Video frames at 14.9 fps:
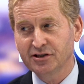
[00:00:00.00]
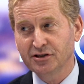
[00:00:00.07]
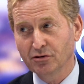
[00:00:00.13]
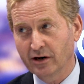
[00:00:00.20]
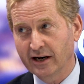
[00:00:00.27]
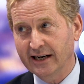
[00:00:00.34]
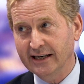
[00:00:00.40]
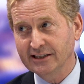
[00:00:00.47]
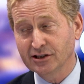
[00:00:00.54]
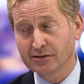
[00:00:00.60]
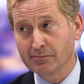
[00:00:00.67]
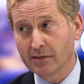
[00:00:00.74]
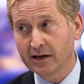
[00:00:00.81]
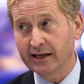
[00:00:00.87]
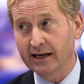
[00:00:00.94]
to your age and
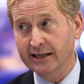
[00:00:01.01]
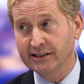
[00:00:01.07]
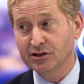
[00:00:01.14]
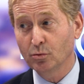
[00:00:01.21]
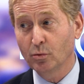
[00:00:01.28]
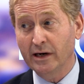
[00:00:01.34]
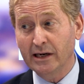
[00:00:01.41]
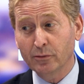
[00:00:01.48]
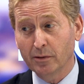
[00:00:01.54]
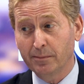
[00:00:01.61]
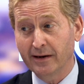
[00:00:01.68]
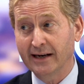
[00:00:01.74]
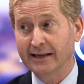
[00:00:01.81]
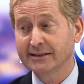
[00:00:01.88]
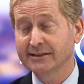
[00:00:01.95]
my age, we were
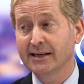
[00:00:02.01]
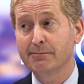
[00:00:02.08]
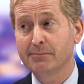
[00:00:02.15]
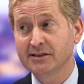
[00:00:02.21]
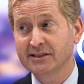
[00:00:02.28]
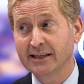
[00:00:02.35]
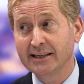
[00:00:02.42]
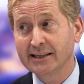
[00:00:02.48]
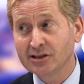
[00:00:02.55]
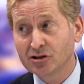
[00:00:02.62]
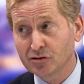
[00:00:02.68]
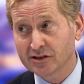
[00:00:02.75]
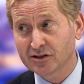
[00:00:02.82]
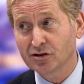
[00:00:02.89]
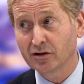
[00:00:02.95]
paying 10%
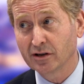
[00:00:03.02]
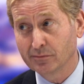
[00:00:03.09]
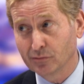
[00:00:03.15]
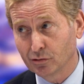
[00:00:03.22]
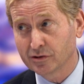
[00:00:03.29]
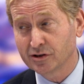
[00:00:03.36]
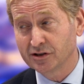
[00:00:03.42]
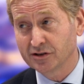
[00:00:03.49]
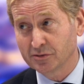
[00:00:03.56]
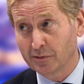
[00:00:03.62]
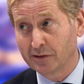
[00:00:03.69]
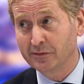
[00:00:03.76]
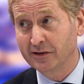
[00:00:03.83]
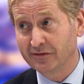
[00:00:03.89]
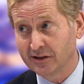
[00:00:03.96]
interest on our mortgages
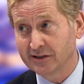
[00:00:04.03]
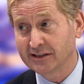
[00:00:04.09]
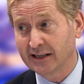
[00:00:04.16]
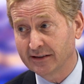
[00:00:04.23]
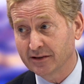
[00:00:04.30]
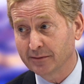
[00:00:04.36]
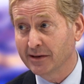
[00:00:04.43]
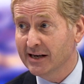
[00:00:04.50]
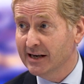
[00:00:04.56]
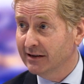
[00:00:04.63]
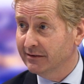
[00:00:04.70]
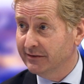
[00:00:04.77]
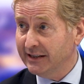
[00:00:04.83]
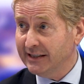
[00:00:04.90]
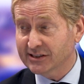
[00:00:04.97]
when we first had them.
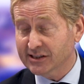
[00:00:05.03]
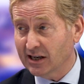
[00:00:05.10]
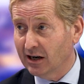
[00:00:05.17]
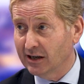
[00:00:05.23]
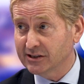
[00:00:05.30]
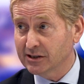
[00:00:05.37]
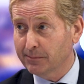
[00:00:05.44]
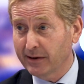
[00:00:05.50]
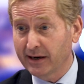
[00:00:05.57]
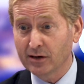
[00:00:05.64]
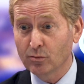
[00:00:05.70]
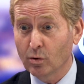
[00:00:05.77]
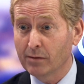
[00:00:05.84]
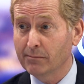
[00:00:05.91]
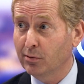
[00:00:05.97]
Oh. These guys are paying
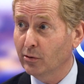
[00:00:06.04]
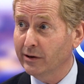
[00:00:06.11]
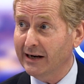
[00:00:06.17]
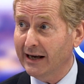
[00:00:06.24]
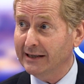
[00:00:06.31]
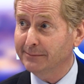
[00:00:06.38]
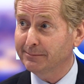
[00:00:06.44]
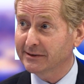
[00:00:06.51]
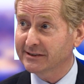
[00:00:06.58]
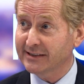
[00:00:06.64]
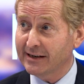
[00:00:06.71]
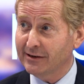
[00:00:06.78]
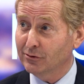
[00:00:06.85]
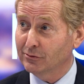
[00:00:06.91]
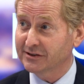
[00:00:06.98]

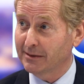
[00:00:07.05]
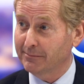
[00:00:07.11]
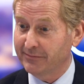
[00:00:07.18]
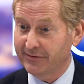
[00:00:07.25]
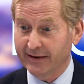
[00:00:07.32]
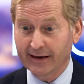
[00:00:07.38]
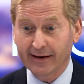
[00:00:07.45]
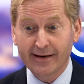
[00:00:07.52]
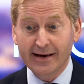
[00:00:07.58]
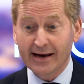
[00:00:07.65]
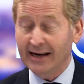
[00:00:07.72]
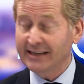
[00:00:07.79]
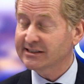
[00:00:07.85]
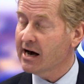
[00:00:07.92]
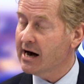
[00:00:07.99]
1.8% or something. Well,
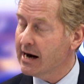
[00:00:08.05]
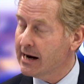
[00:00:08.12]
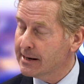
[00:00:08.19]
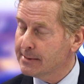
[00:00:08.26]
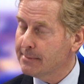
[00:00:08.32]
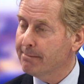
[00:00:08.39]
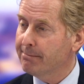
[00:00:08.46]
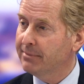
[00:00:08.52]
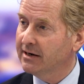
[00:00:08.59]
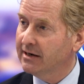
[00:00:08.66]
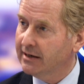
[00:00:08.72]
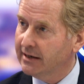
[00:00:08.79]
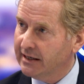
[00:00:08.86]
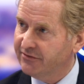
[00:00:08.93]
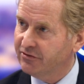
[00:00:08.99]
it's
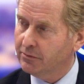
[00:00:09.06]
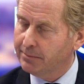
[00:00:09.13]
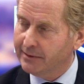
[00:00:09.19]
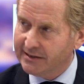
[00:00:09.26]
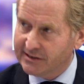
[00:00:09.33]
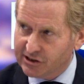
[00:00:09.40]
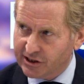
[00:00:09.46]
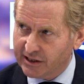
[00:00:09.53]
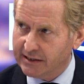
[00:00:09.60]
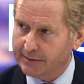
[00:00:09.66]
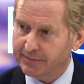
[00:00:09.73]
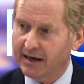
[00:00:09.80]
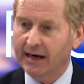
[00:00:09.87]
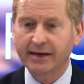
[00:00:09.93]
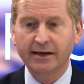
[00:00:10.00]
unbelievably cheap.
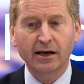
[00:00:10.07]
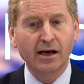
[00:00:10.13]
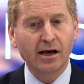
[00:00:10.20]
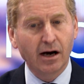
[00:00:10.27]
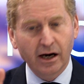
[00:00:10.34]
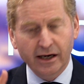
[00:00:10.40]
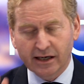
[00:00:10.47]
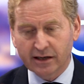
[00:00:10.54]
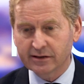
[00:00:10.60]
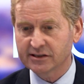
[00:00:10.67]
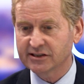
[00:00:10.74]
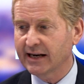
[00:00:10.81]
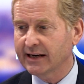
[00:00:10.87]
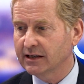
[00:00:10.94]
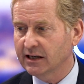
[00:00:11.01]
And I
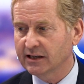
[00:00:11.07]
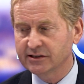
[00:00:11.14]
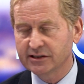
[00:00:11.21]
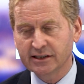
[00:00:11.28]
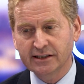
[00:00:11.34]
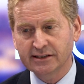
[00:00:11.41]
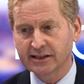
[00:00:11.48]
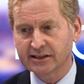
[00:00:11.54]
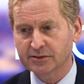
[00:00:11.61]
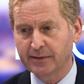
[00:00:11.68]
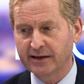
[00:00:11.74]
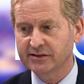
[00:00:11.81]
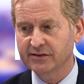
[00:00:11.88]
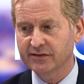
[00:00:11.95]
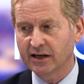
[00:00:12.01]
understand London is
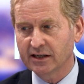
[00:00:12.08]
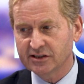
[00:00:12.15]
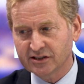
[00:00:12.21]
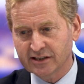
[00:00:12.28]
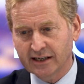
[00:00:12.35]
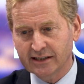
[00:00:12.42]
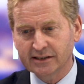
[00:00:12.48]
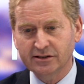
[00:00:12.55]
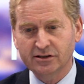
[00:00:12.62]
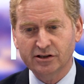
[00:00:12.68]
expensive. I stayed in